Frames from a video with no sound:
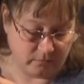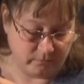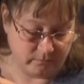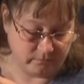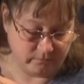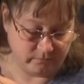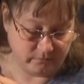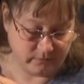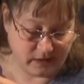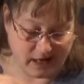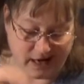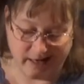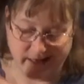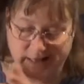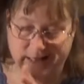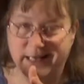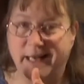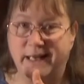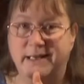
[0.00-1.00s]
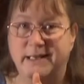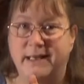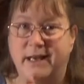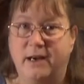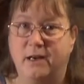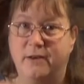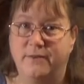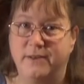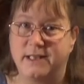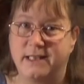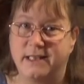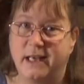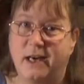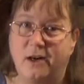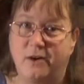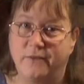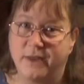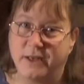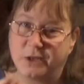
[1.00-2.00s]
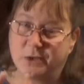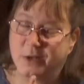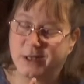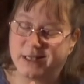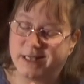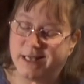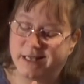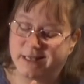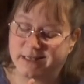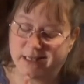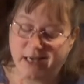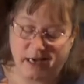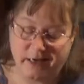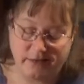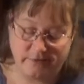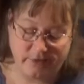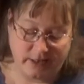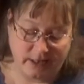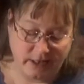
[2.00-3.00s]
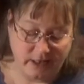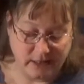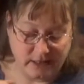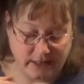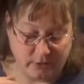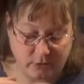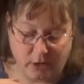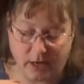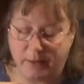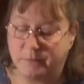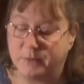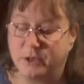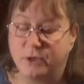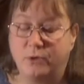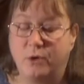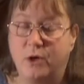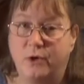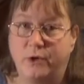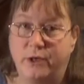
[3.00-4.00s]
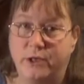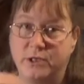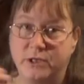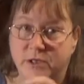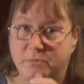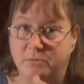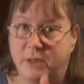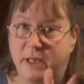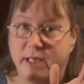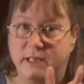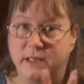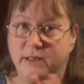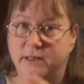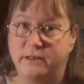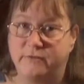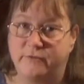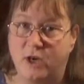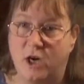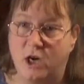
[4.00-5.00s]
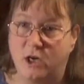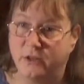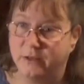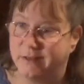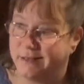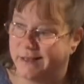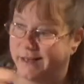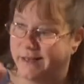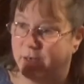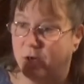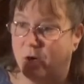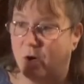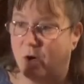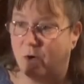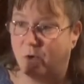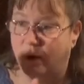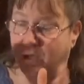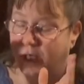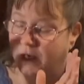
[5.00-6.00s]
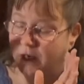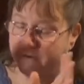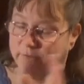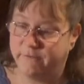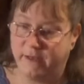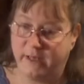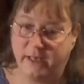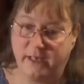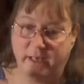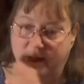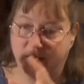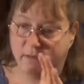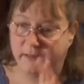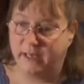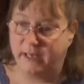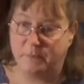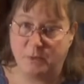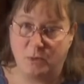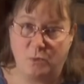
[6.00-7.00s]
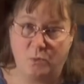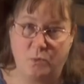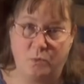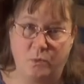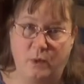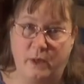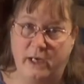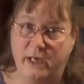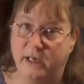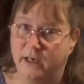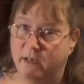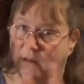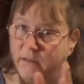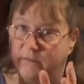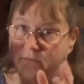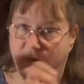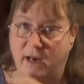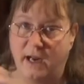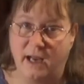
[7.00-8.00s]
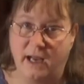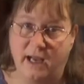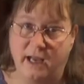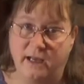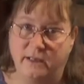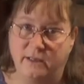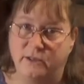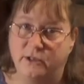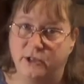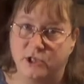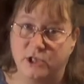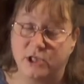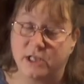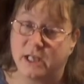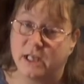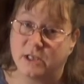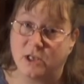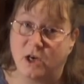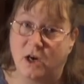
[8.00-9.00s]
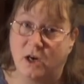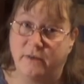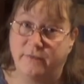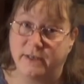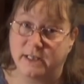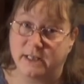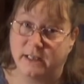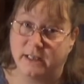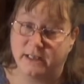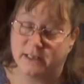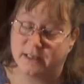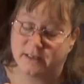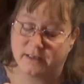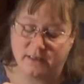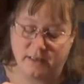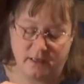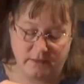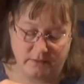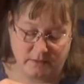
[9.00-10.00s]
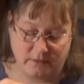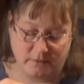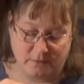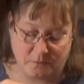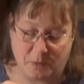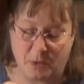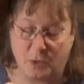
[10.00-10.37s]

kind of takes care of itself. That's why I said it's kind of an easy crop to grow. You just plant it in the fall, let it go, feed it, keep it weeded, and you just get to harvest it. It's